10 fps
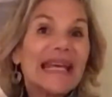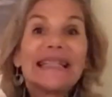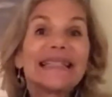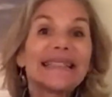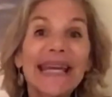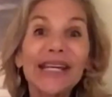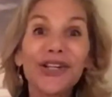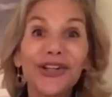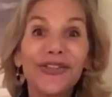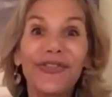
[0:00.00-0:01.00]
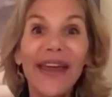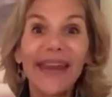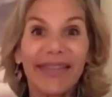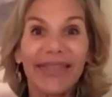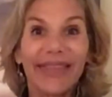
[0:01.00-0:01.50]
Stay in good
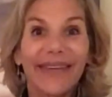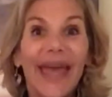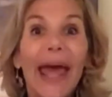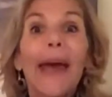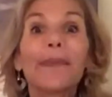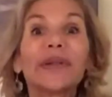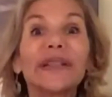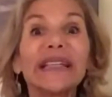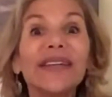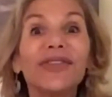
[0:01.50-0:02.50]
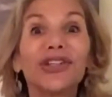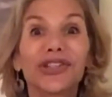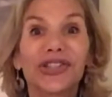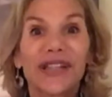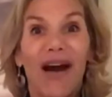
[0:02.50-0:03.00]
faith and believe in
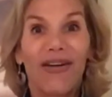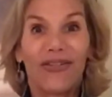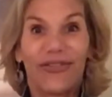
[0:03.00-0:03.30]
yourself.